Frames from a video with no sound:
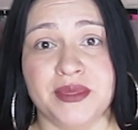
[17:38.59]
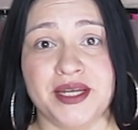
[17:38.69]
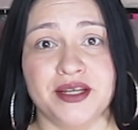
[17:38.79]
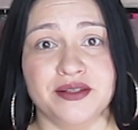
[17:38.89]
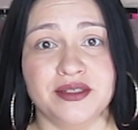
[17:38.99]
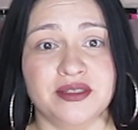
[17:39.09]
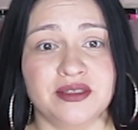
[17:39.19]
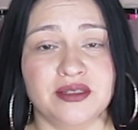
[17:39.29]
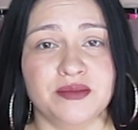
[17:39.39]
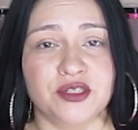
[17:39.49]
nail
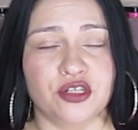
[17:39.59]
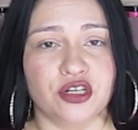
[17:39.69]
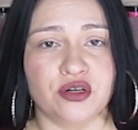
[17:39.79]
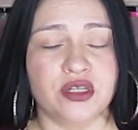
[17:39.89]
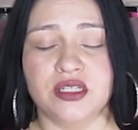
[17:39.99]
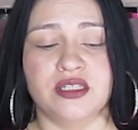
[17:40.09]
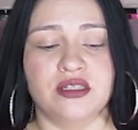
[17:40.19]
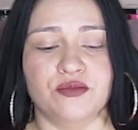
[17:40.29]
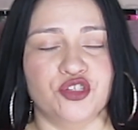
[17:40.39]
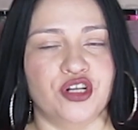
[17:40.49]
systems or acrylic
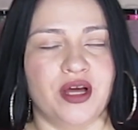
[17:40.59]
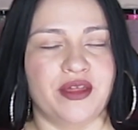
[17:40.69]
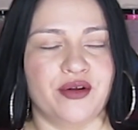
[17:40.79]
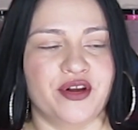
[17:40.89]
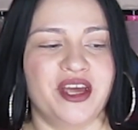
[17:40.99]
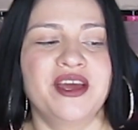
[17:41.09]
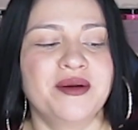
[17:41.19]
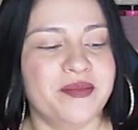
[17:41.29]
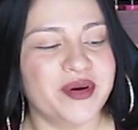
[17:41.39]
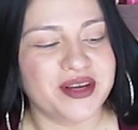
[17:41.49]
systems are not that
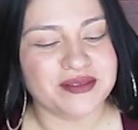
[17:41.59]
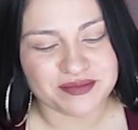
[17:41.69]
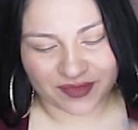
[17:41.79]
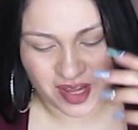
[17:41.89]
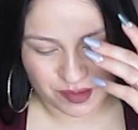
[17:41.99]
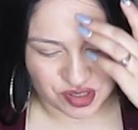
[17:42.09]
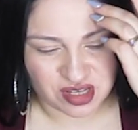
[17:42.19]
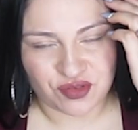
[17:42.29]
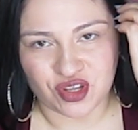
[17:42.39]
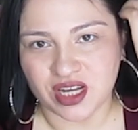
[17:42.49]
great, but I'm just
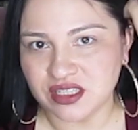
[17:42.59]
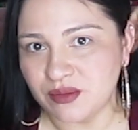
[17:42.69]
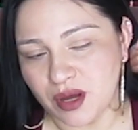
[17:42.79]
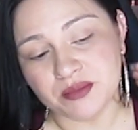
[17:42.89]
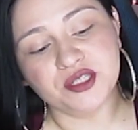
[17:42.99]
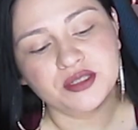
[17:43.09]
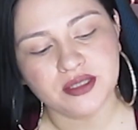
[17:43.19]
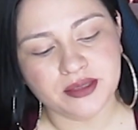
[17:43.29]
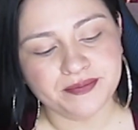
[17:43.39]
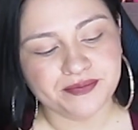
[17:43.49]
giving you guys some options.